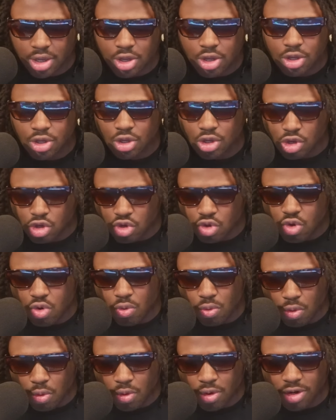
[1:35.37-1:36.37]
You
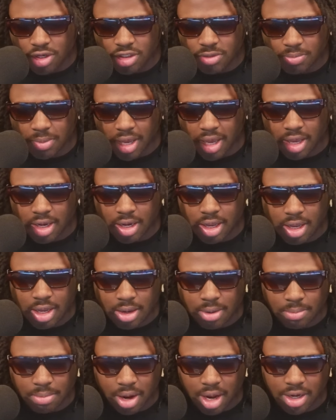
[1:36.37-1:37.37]
ruined this man,
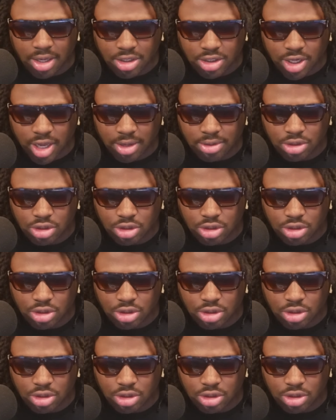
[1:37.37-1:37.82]
Bronny James.